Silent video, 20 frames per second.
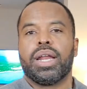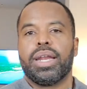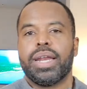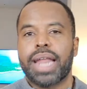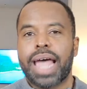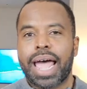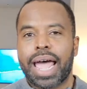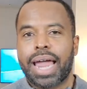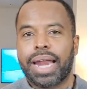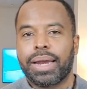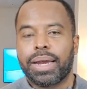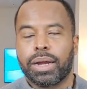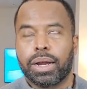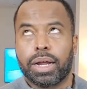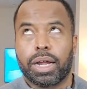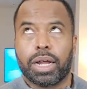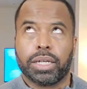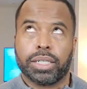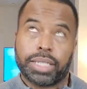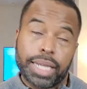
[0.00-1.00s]
9,
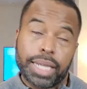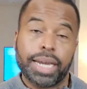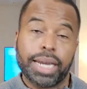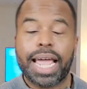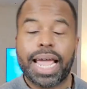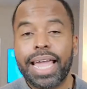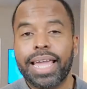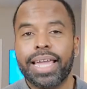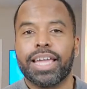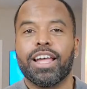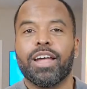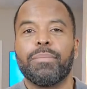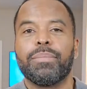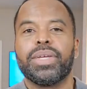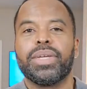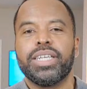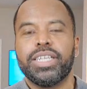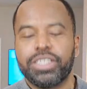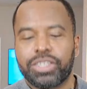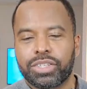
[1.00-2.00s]
uh, 10 a.m.
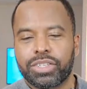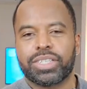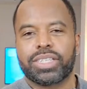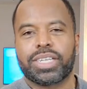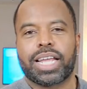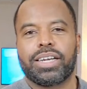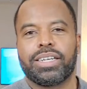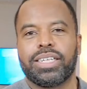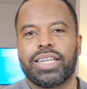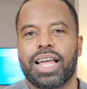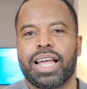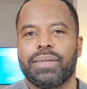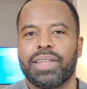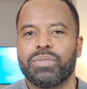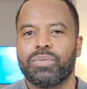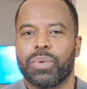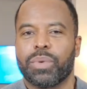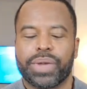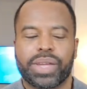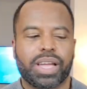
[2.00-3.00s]
Eastern Standard Time.
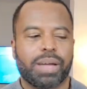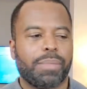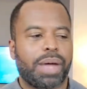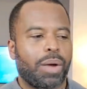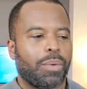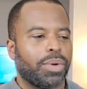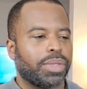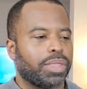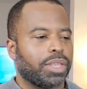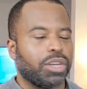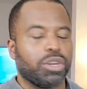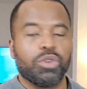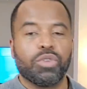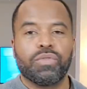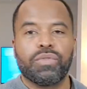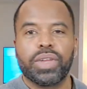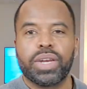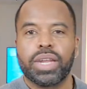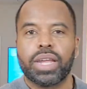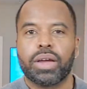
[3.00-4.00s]
That's when we come out with the new
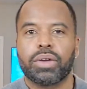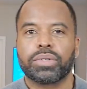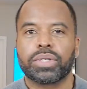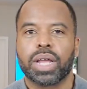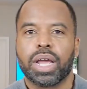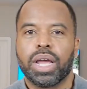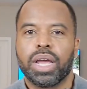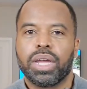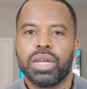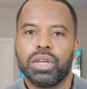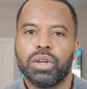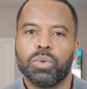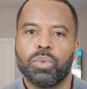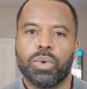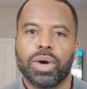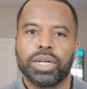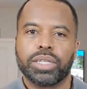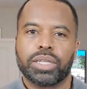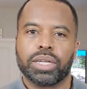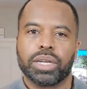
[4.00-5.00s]
videos. You
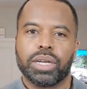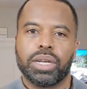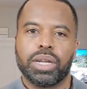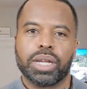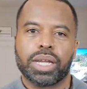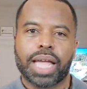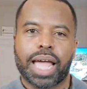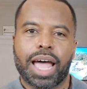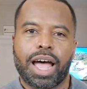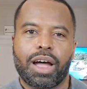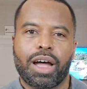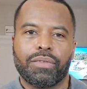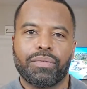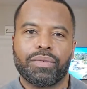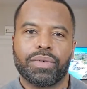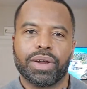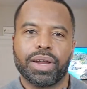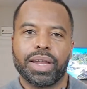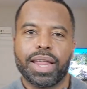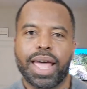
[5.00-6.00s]
want to look out
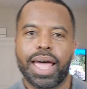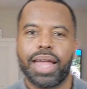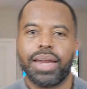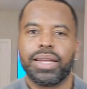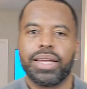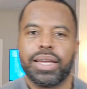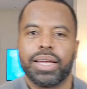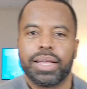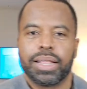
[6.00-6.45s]
for that.